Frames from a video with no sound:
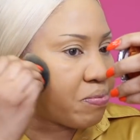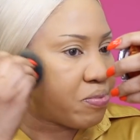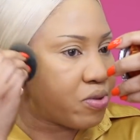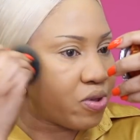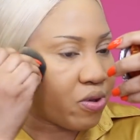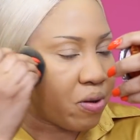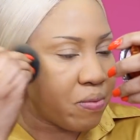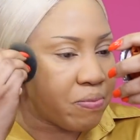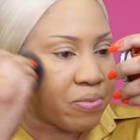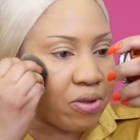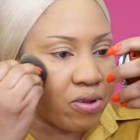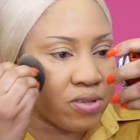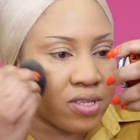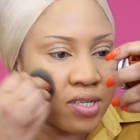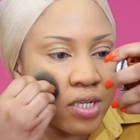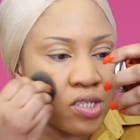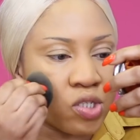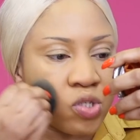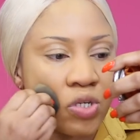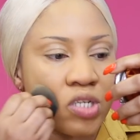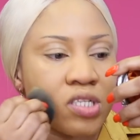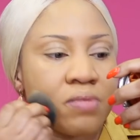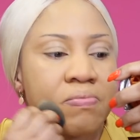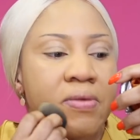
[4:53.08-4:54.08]
your beauty
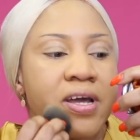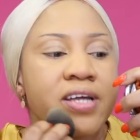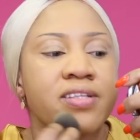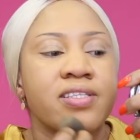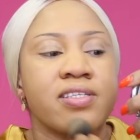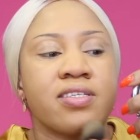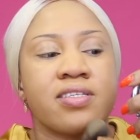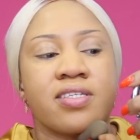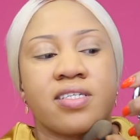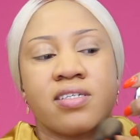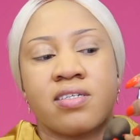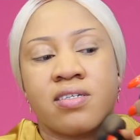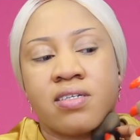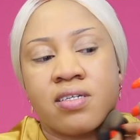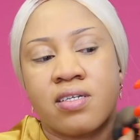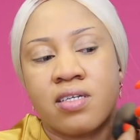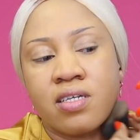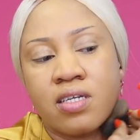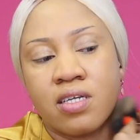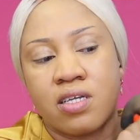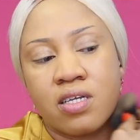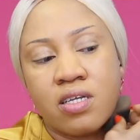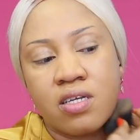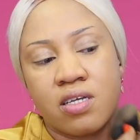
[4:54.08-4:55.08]
treatment,
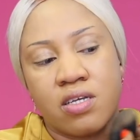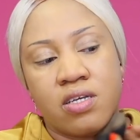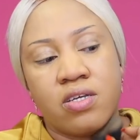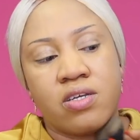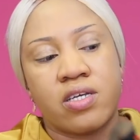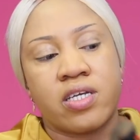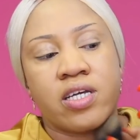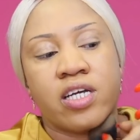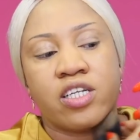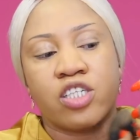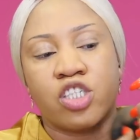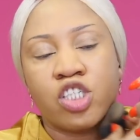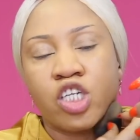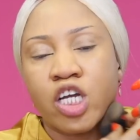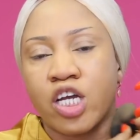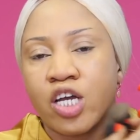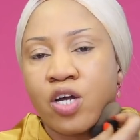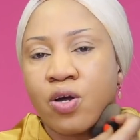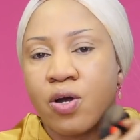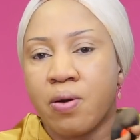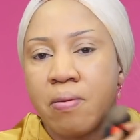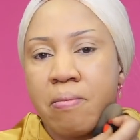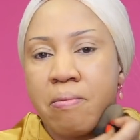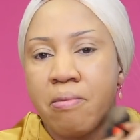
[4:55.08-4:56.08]
you can check
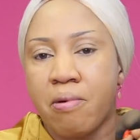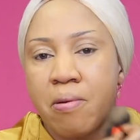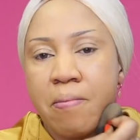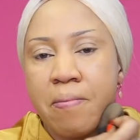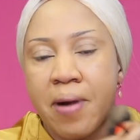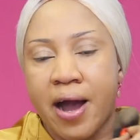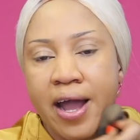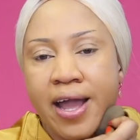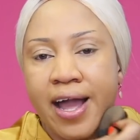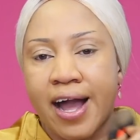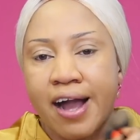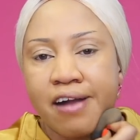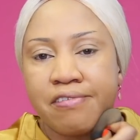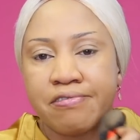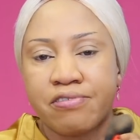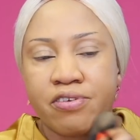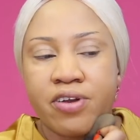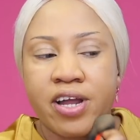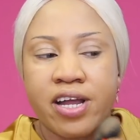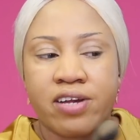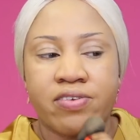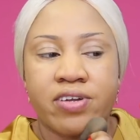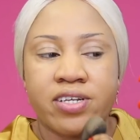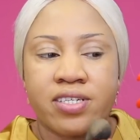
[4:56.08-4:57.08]
Mobile
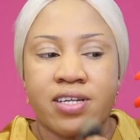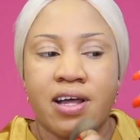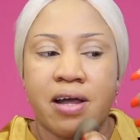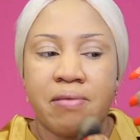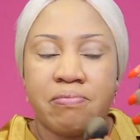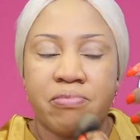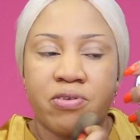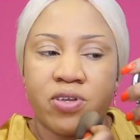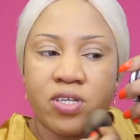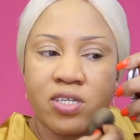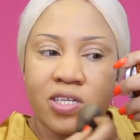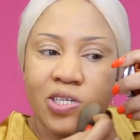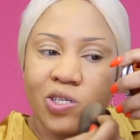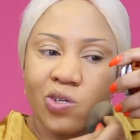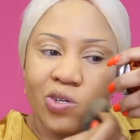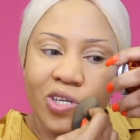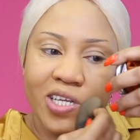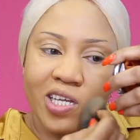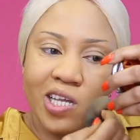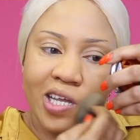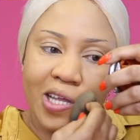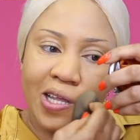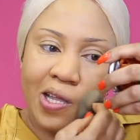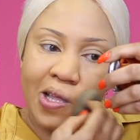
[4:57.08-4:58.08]
Afro Hairdresser and Beauty
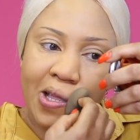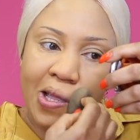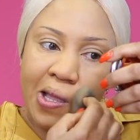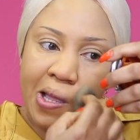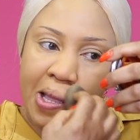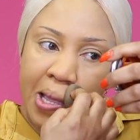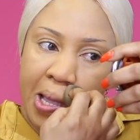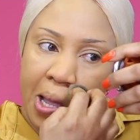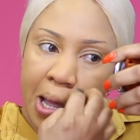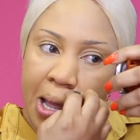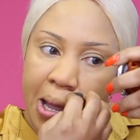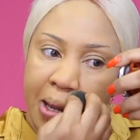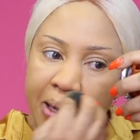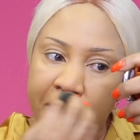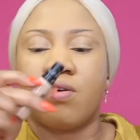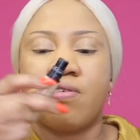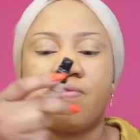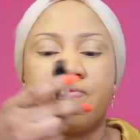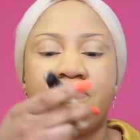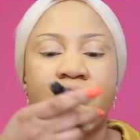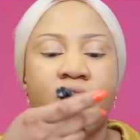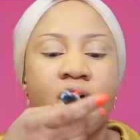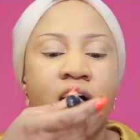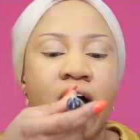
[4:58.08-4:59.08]
UK. So
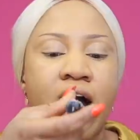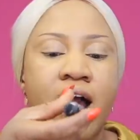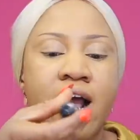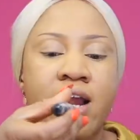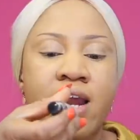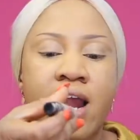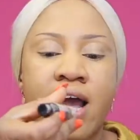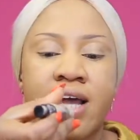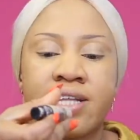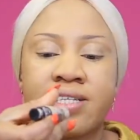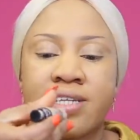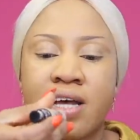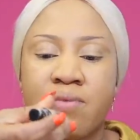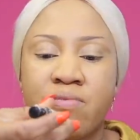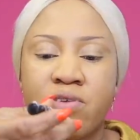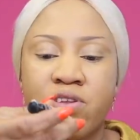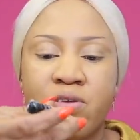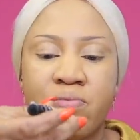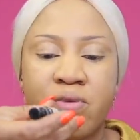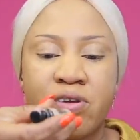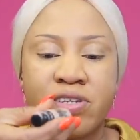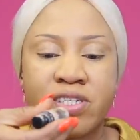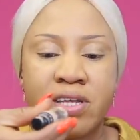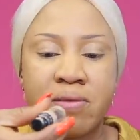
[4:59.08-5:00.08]
for highlights, I'm
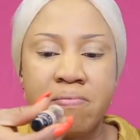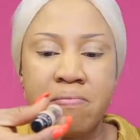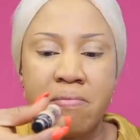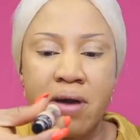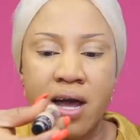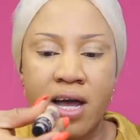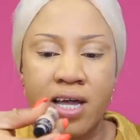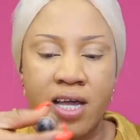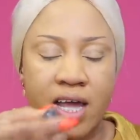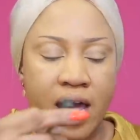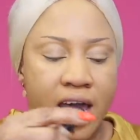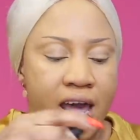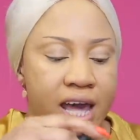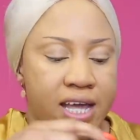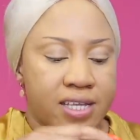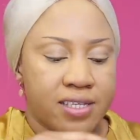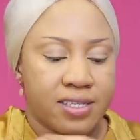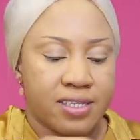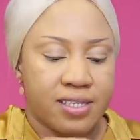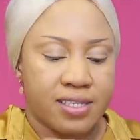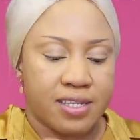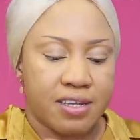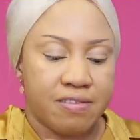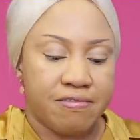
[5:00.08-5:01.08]
going to be using MAC
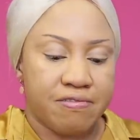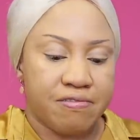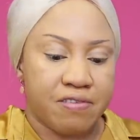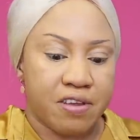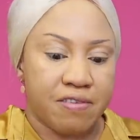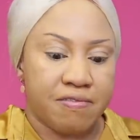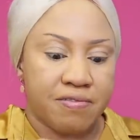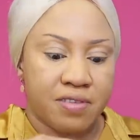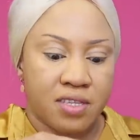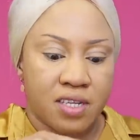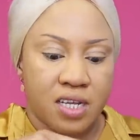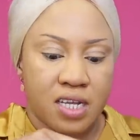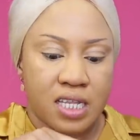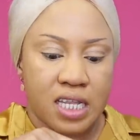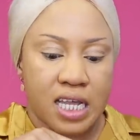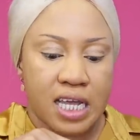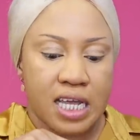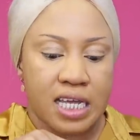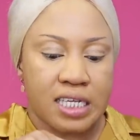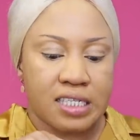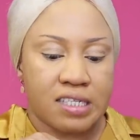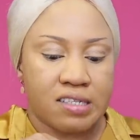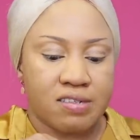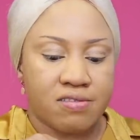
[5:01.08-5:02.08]
NC15.
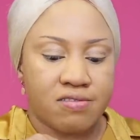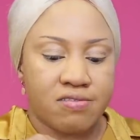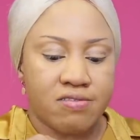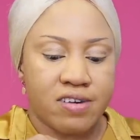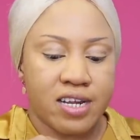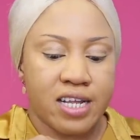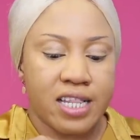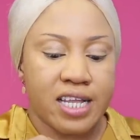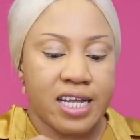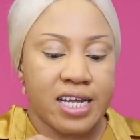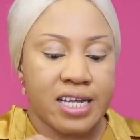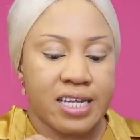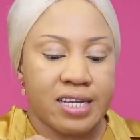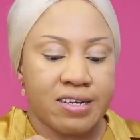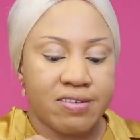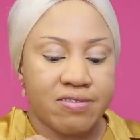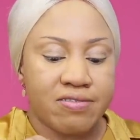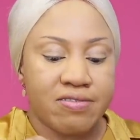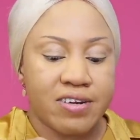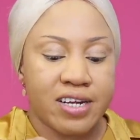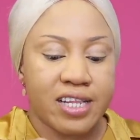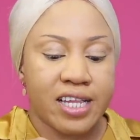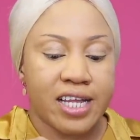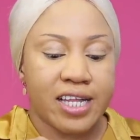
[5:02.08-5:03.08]
It's really,
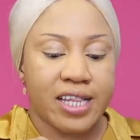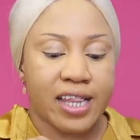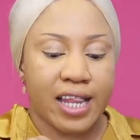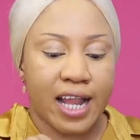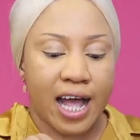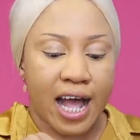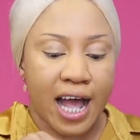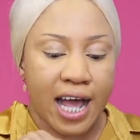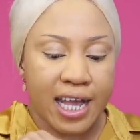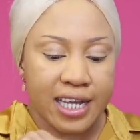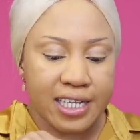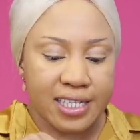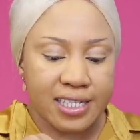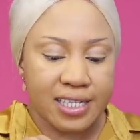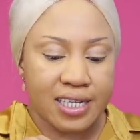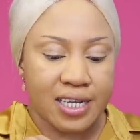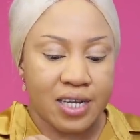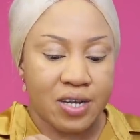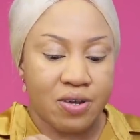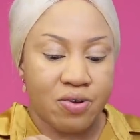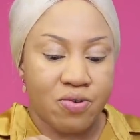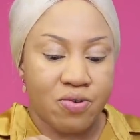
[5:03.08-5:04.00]
really light.